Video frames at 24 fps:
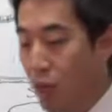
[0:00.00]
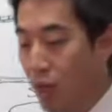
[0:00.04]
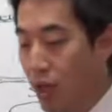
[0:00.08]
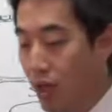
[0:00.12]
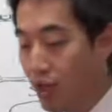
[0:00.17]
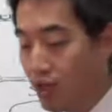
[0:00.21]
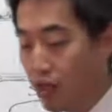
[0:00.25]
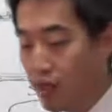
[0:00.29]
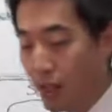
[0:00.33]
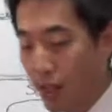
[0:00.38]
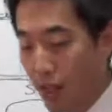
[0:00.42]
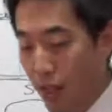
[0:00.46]

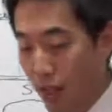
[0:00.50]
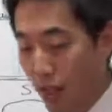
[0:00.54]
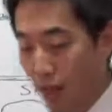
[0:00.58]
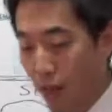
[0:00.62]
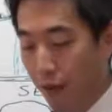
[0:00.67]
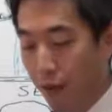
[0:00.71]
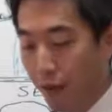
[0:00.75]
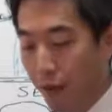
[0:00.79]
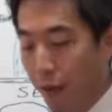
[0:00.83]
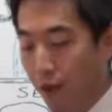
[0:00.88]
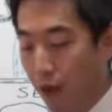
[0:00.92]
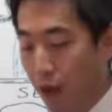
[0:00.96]
was
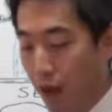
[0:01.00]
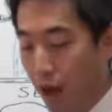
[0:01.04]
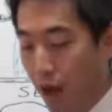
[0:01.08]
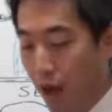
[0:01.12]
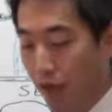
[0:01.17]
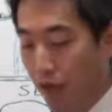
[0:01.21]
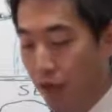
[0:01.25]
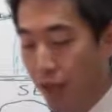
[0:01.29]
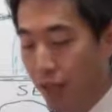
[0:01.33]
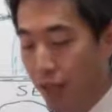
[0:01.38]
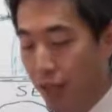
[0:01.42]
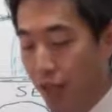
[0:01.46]
uh,
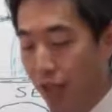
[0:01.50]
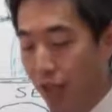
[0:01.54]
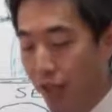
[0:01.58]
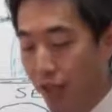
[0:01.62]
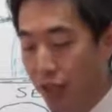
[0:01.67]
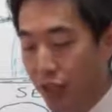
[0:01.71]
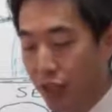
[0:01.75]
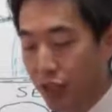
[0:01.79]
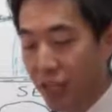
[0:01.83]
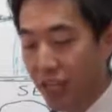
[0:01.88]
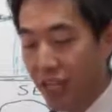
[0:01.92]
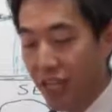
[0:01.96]
of the
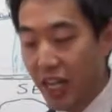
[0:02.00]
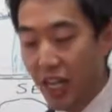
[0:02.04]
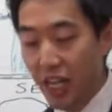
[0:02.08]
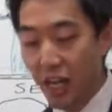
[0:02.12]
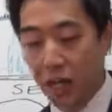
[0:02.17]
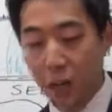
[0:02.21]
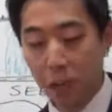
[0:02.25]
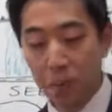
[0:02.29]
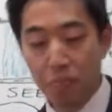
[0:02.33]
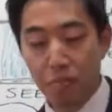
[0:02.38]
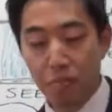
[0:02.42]
devil's seed.